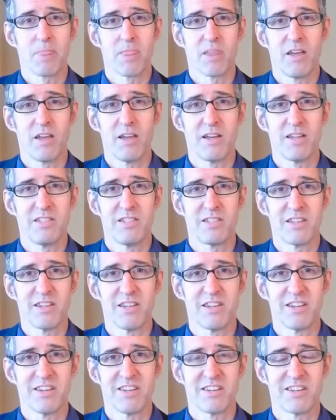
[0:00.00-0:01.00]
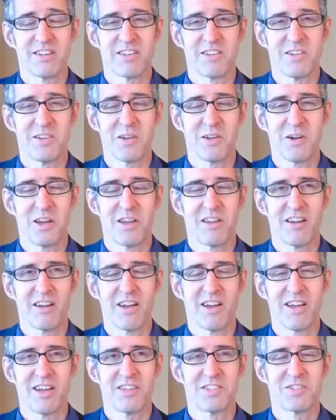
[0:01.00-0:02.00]
And, uh, you know, I, I,
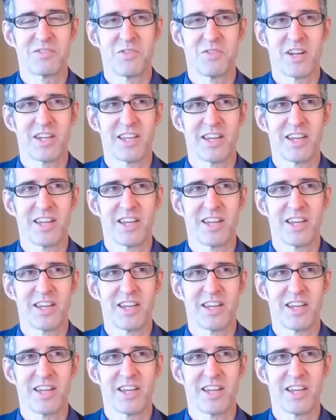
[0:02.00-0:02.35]
it's funny,